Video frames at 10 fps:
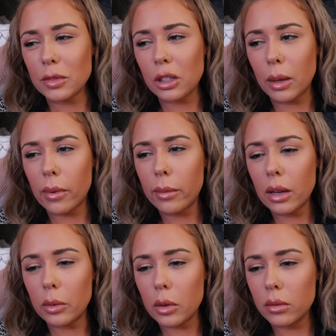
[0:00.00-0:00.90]
Okay, maybe
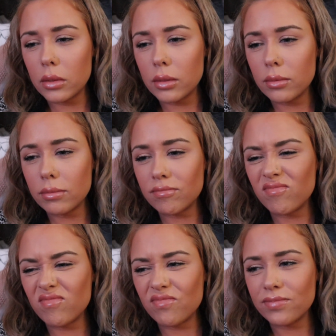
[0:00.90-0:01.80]
I won't.
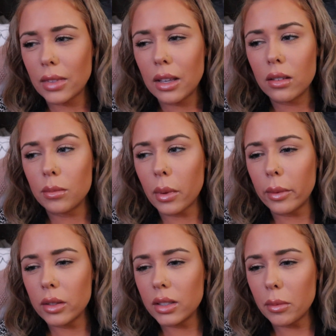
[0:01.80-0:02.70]

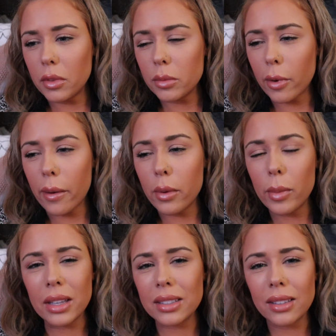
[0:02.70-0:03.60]
Maybe I'll skip this part. But
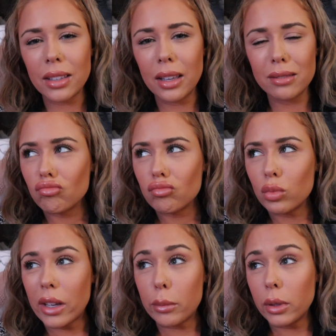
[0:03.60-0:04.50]
basically,
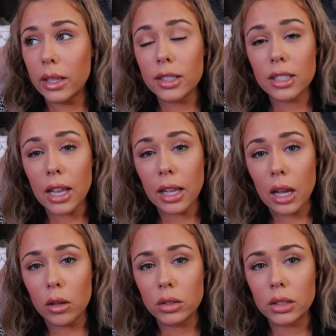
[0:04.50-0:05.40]
we had planned to hang
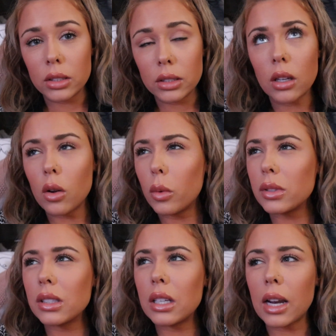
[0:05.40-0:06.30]
out. Oh, it
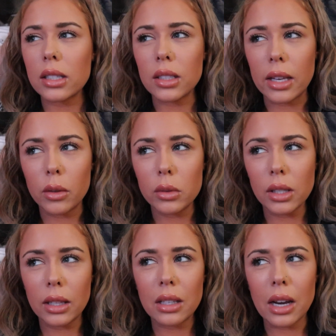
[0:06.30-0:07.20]
wasn't the next night. It was
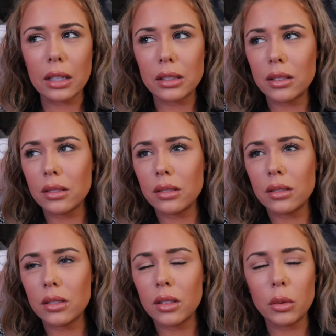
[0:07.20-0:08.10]

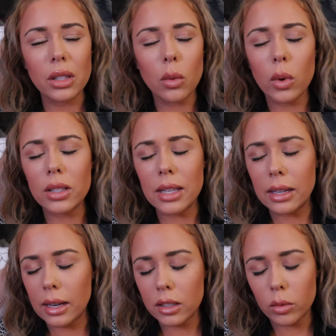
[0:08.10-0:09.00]
like one
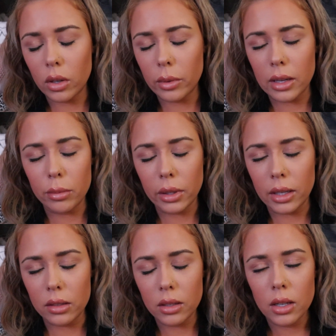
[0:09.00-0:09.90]
day next week we had
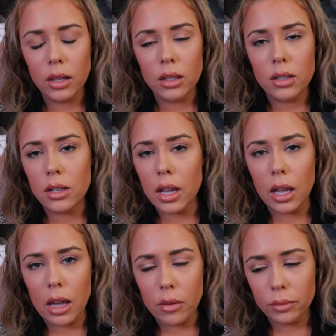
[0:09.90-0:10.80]
planned to
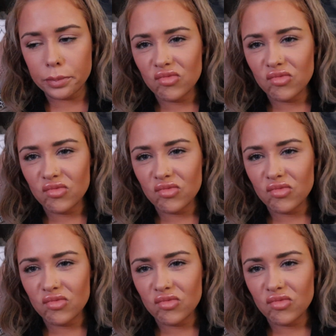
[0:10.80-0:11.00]
hang out.